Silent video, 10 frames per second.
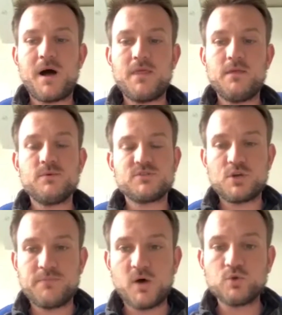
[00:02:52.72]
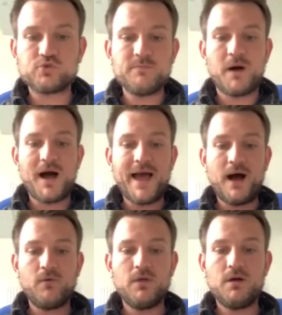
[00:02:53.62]
was a compulsory
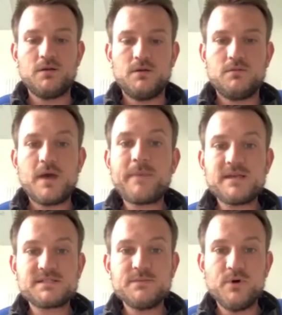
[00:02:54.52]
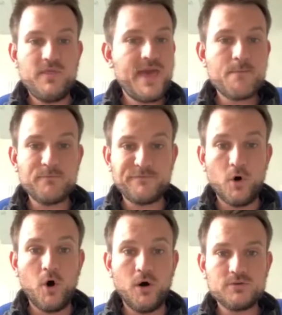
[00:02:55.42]
buyout, that they basically put the
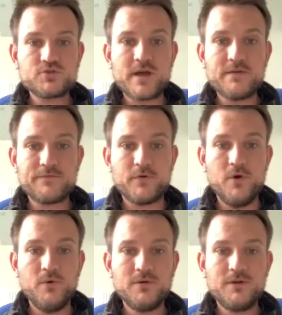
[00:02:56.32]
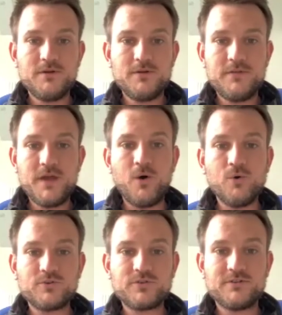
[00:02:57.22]
M4 straight through the
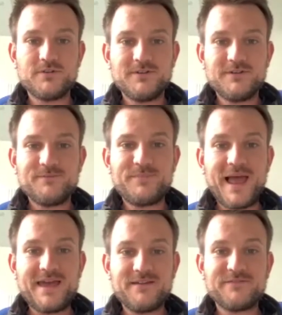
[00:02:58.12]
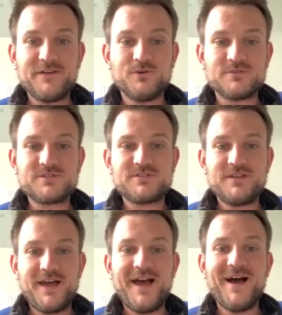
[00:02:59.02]
old playing fields.
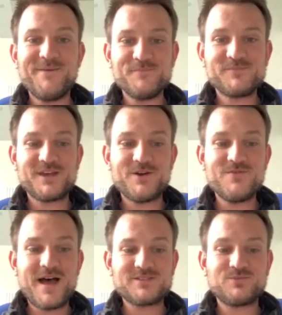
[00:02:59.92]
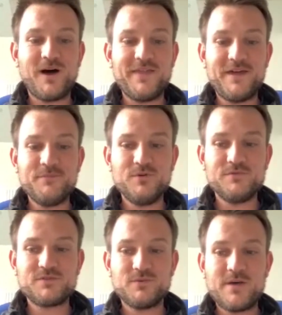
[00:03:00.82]
So that's why they
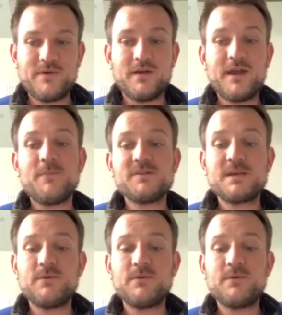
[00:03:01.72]
moved to where we are now. But some of